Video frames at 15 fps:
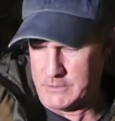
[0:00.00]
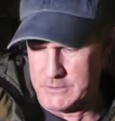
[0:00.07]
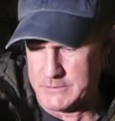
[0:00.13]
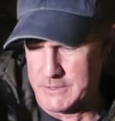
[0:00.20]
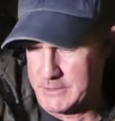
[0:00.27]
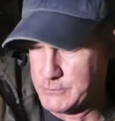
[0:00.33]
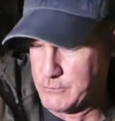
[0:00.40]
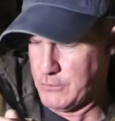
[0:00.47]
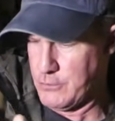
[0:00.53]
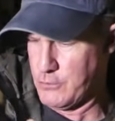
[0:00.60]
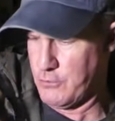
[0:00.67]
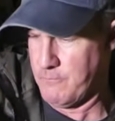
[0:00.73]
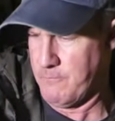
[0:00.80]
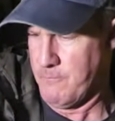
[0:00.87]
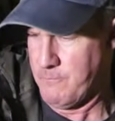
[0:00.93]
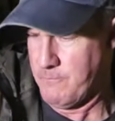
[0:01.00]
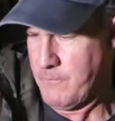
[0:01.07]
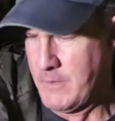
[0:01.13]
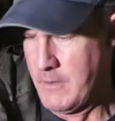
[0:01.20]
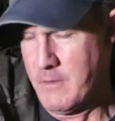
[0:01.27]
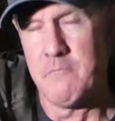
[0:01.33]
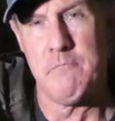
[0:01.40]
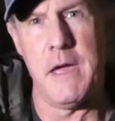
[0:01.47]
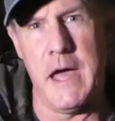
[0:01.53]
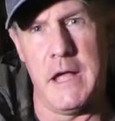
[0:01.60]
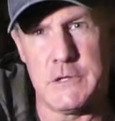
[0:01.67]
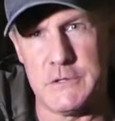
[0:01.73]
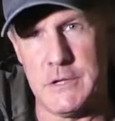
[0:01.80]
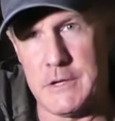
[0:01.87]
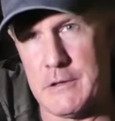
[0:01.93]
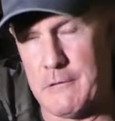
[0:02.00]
this extra little pouch thing at the